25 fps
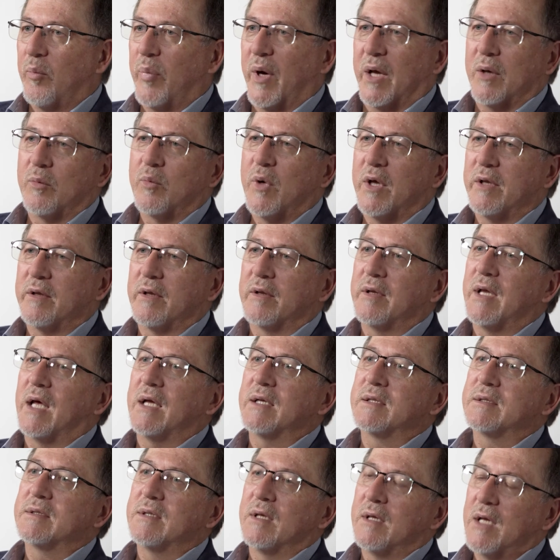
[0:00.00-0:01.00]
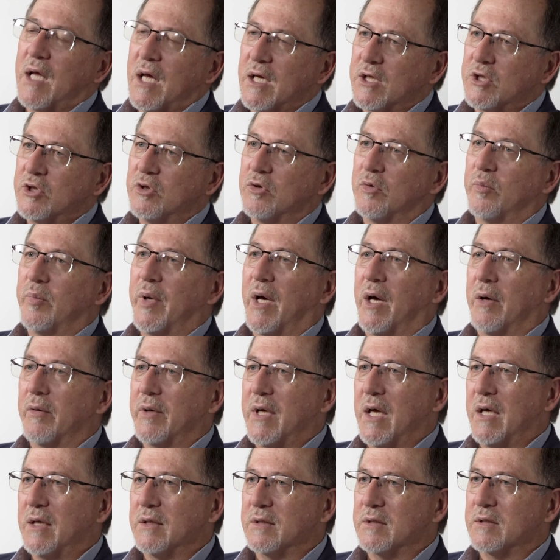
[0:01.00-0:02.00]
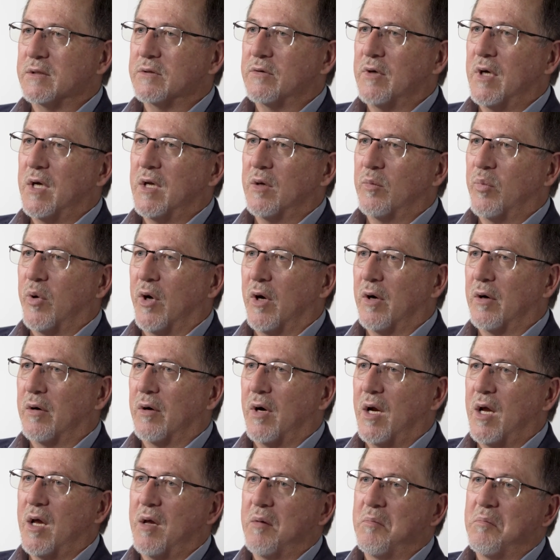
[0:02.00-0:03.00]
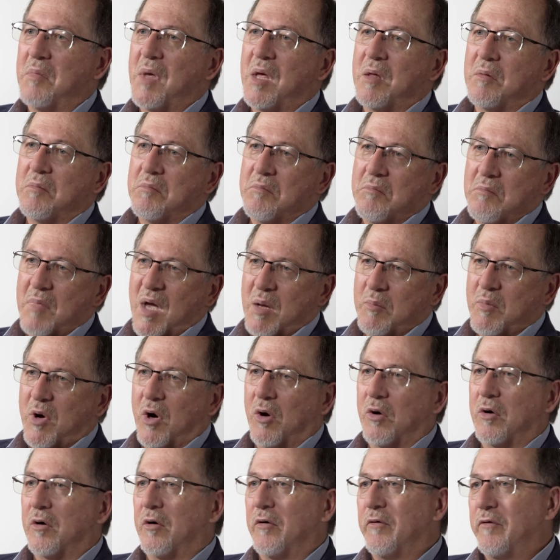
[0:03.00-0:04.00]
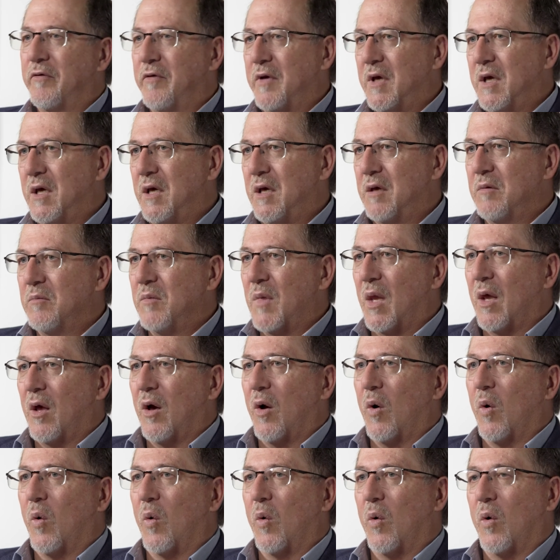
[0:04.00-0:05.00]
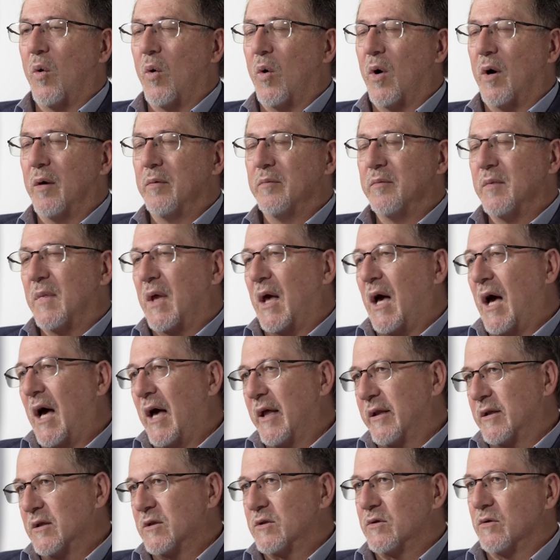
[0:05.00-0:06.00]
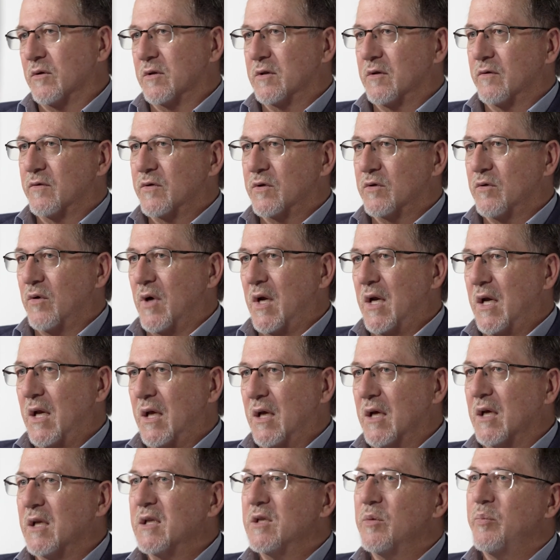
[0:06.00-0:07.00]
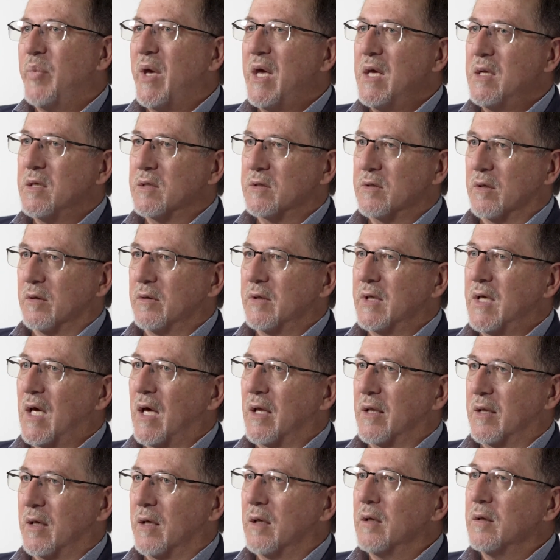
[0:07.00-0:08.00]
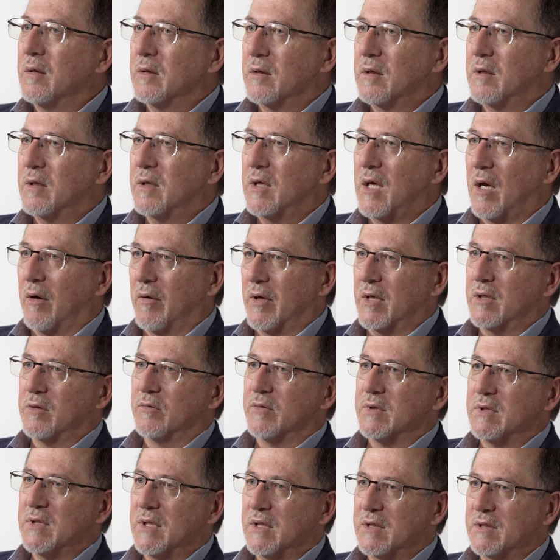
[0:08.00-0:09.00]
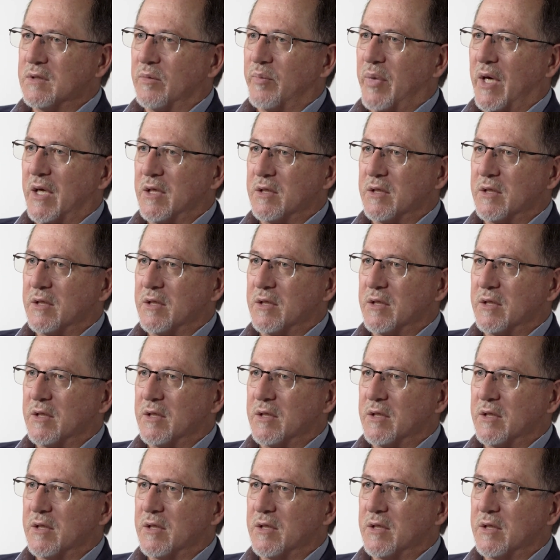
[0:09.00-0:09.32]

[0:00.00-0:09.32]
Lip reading: But whether that's the National Bowel Cancer Screening Program, mammography, or other sorts of screening, it depends on the other characteristics the